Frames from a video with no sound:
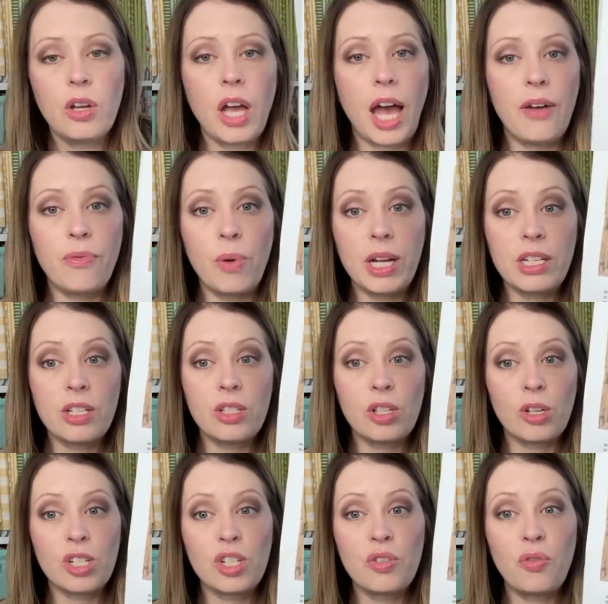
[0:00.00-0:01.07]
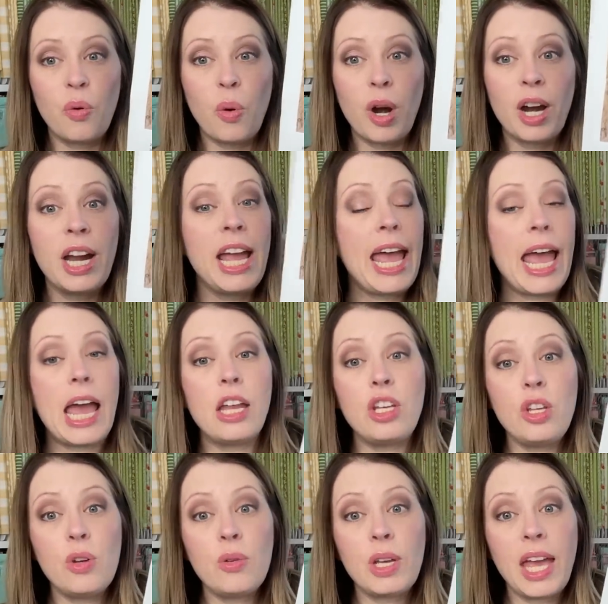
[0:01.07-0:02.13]
of what to search for,
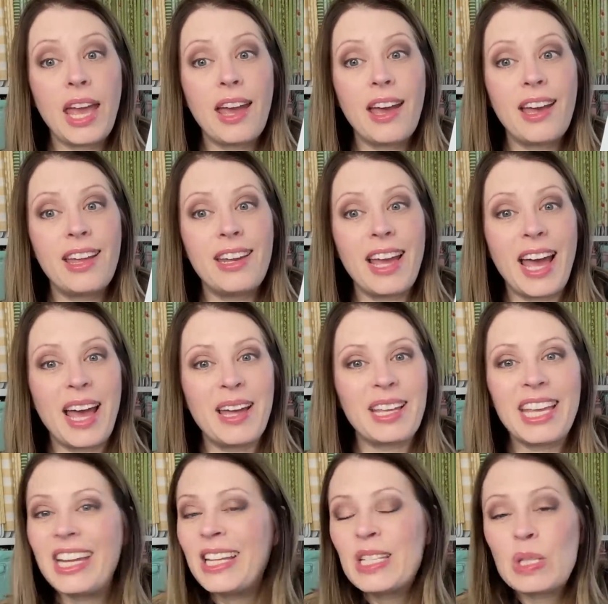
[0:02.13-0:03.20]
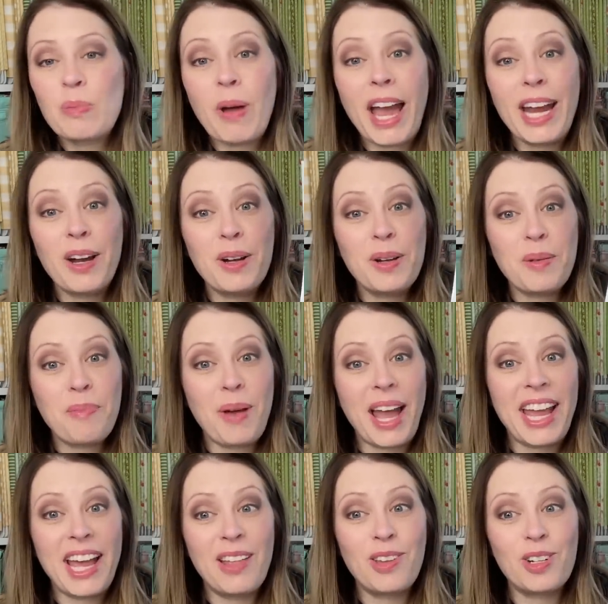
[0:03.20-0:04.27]
and you can uh, get inspired
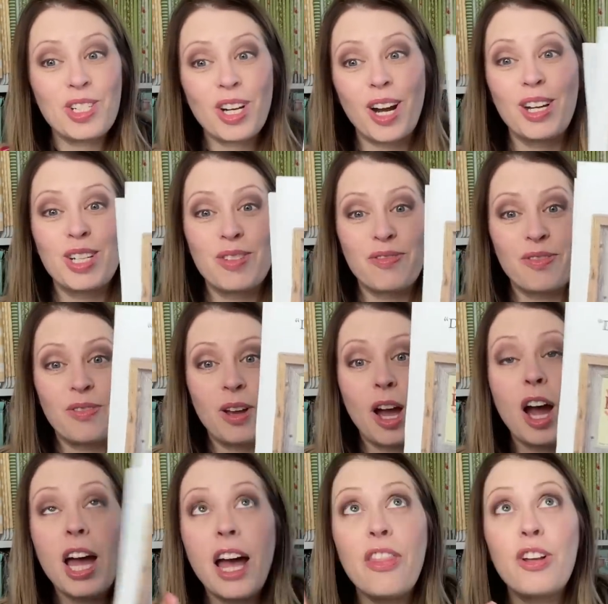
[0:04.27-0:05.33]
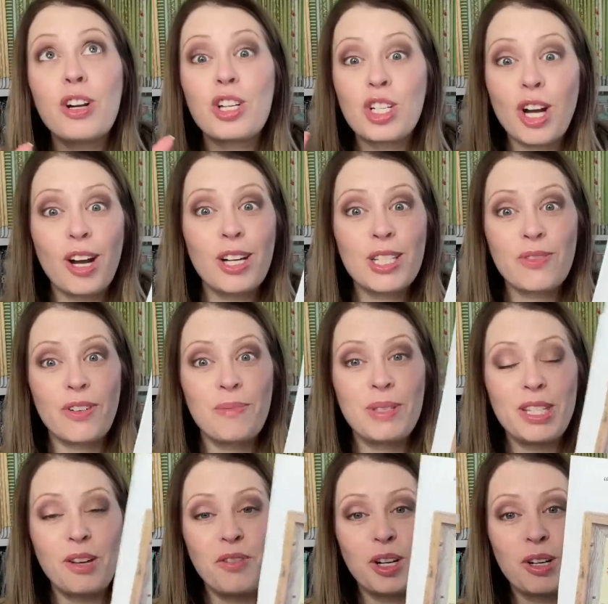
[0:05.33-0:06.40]
by other charts other charts from
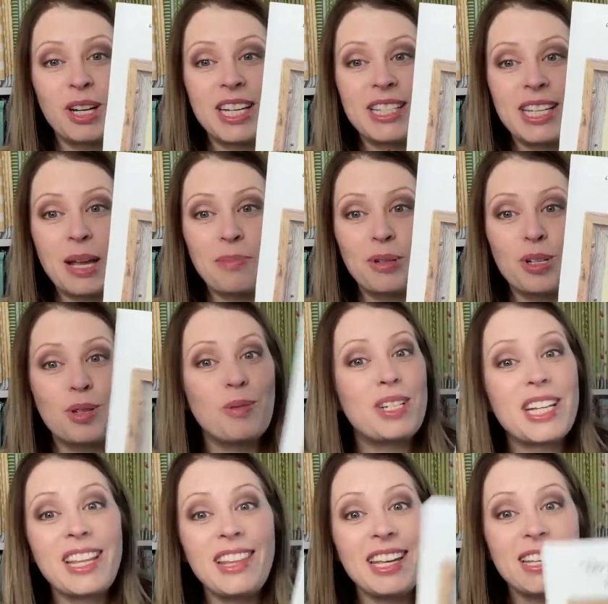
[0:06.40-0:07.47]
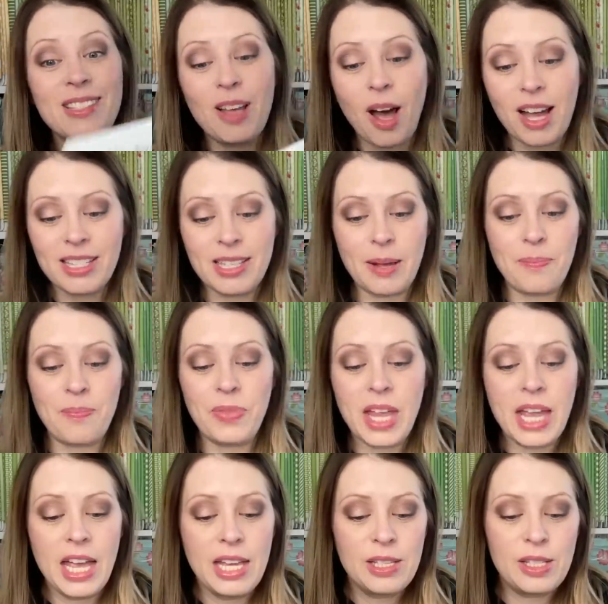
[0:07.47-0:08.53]
Silver Creek samplers, which I think is awesome.
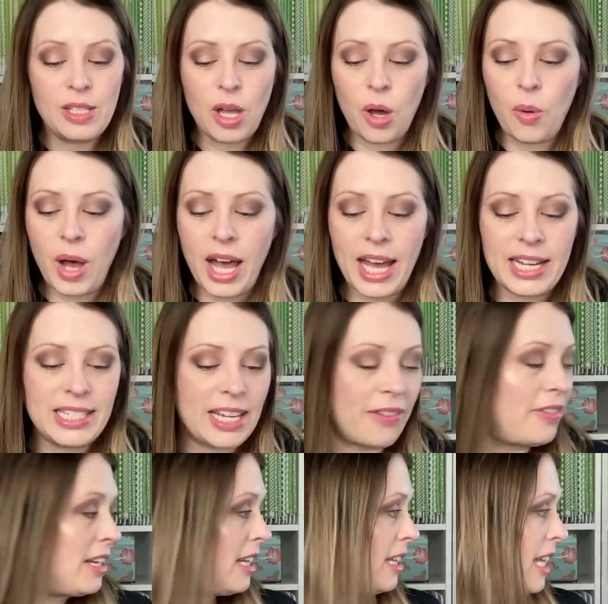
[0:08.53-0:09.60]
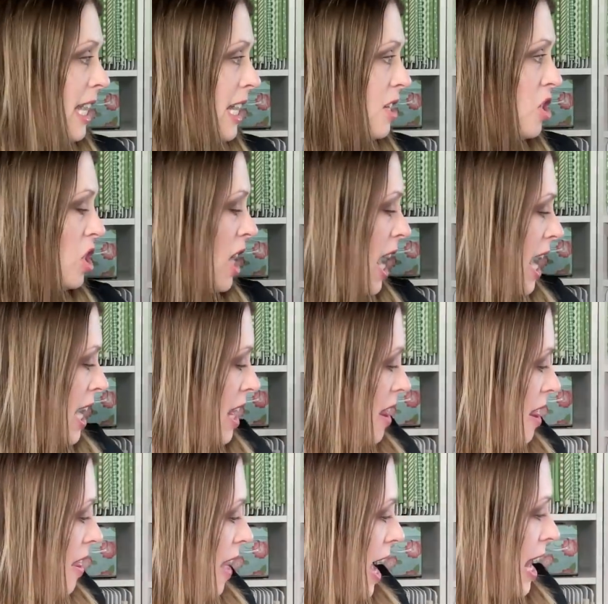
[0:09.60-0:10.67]
So uh, definitely check
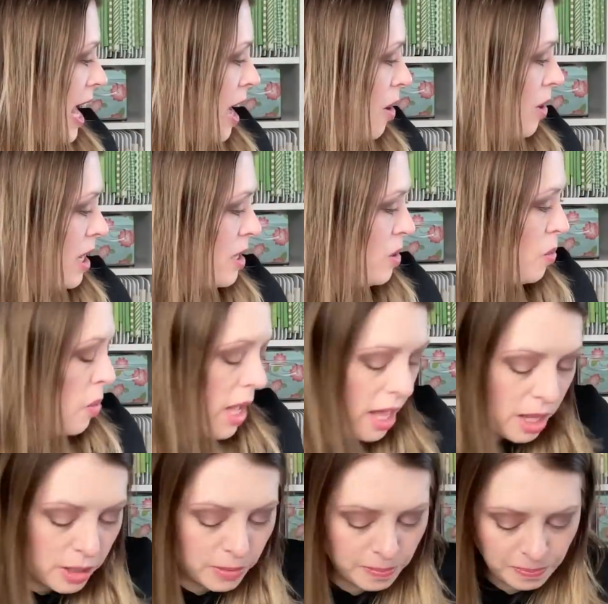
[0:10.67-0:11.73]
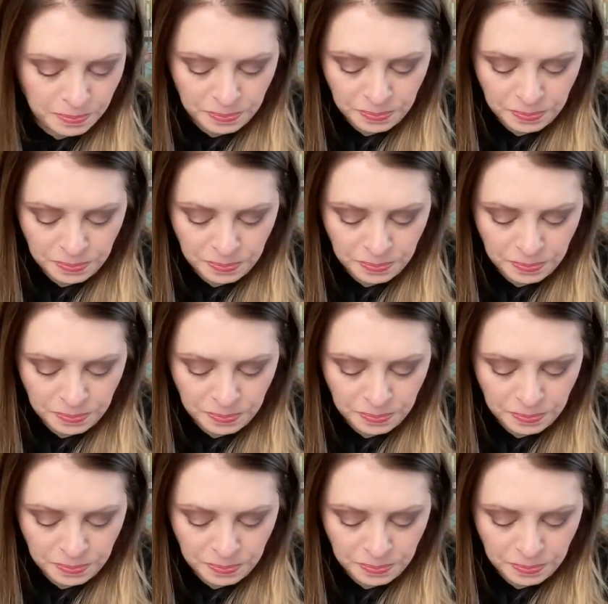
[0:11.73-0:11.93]
that out as well.